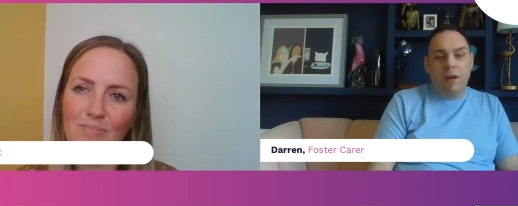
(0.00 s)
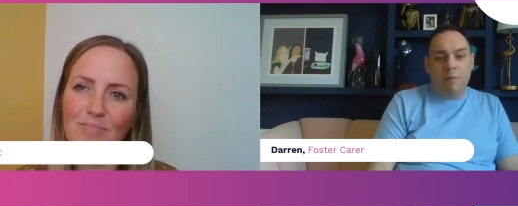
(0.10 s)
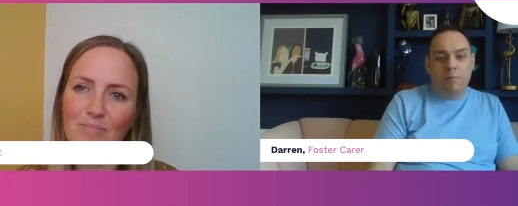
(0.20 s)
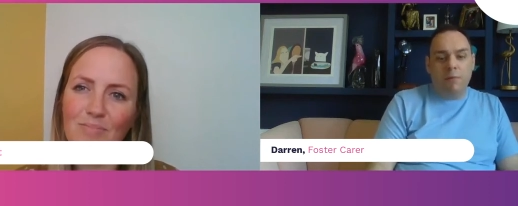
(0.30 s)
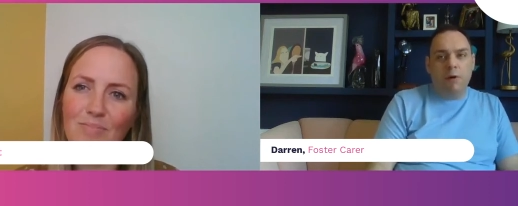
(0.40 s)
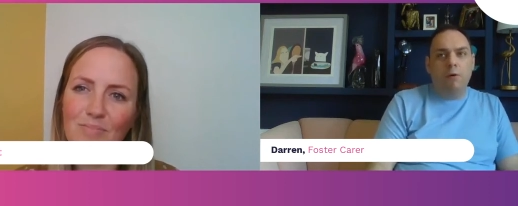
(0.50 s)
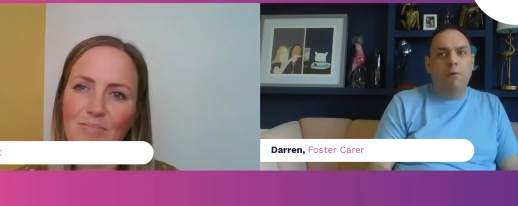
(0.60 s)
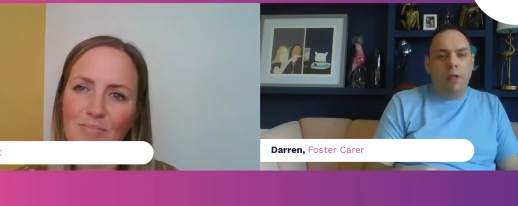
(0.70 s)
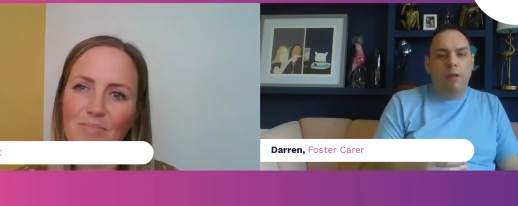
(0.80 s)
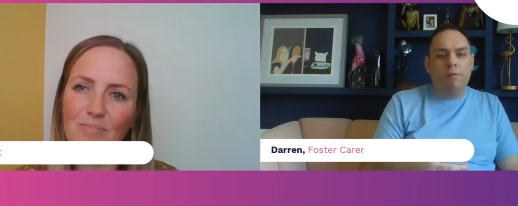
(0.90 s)
Speaker 1: Um,
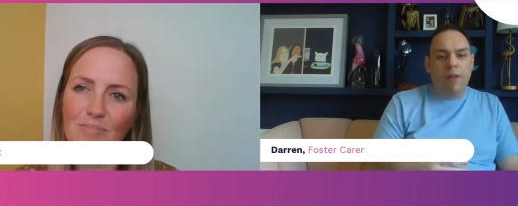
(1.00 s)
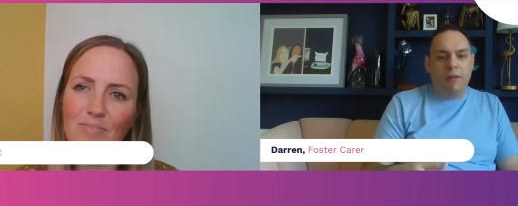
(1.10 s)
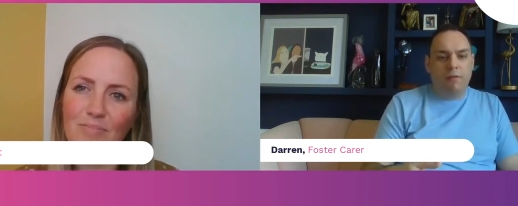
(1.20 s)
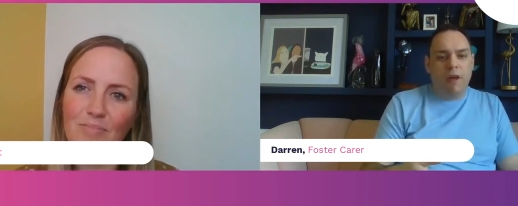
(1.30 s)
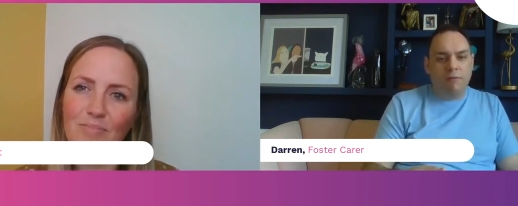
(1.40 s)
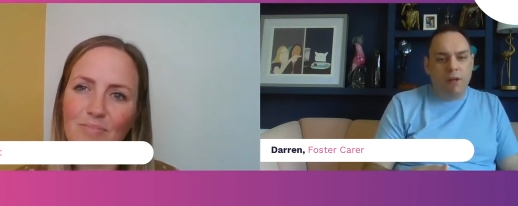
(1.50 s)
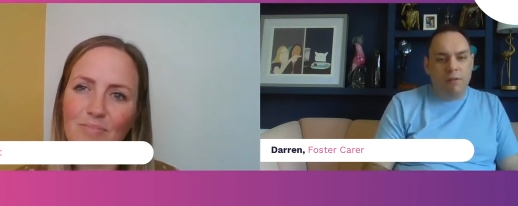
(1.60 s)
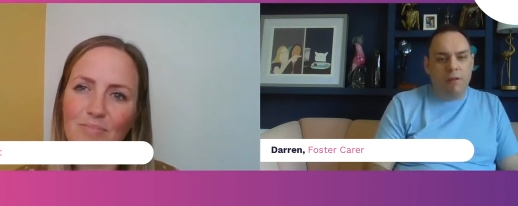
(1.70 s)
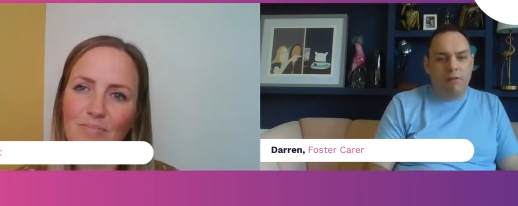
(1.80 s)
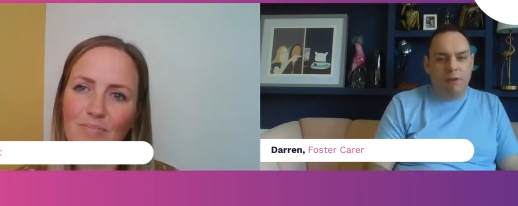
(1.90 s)
all these things sound
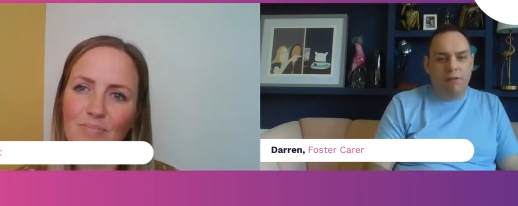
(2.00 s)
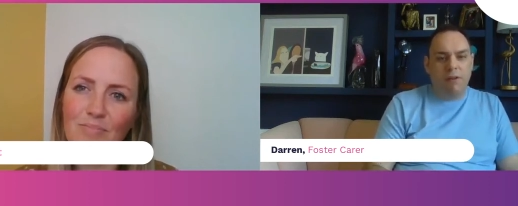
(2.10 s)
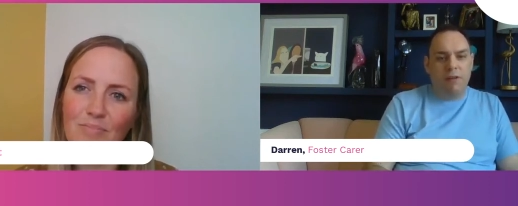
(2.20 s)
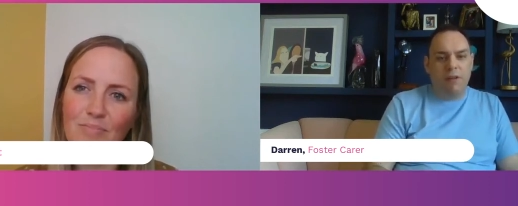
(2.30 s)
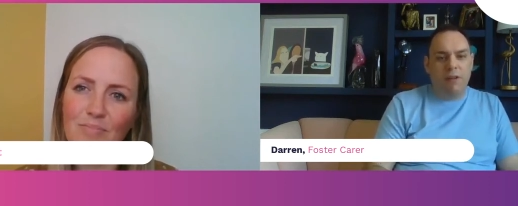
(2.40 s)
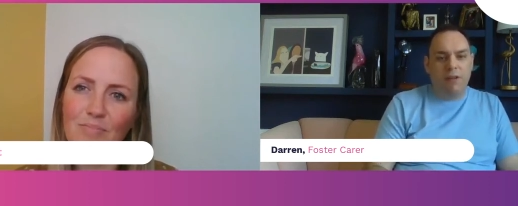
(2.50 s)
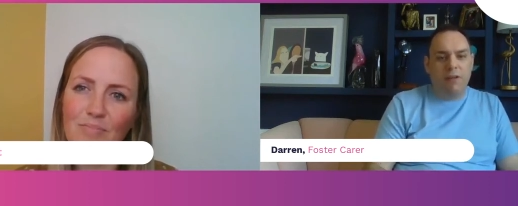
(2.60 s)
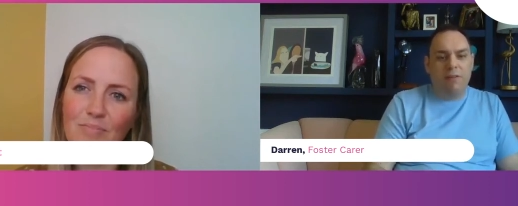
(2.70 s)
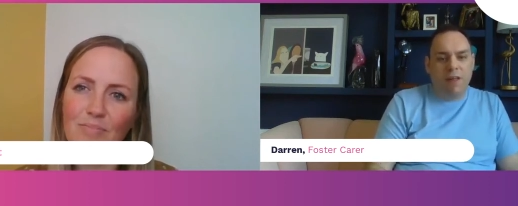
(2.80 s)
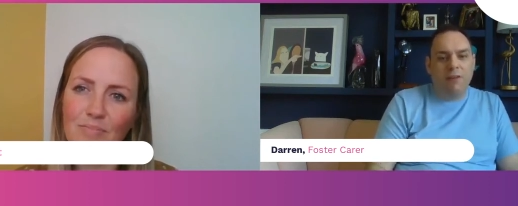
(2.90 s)
really serious, don't they?
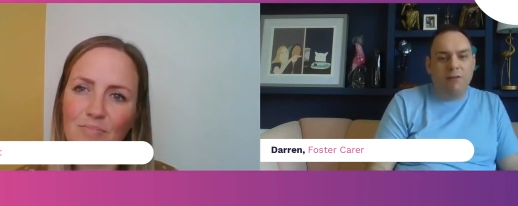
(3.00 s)
It